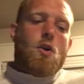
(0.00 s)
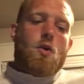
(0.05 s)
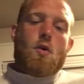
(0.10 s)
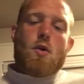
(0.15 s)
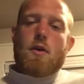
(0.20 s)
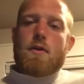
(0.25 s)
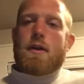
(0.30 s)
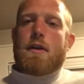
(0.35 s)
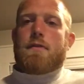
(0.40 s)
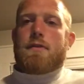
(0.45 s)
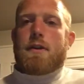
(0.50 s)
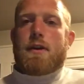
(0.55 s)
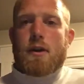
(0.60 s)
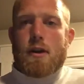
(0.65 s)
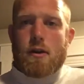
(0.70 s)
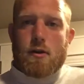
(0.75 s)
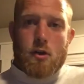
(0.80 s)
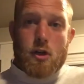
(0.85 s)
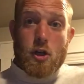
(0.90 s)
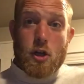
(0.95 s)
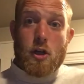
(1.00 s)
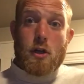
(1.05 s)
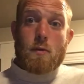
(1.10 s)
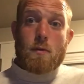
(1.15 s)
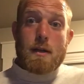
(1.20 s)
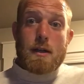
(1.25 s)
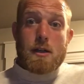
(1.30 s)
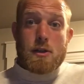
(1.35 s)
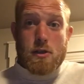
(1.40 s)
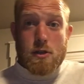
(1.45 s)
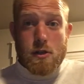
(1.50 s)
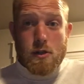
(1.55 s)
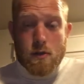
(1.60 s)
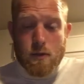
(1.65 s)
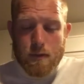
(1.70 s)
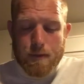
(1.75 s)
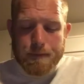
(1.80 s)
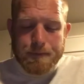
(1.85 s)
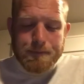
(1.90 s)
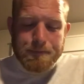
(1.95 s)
or that they're gonna read soon.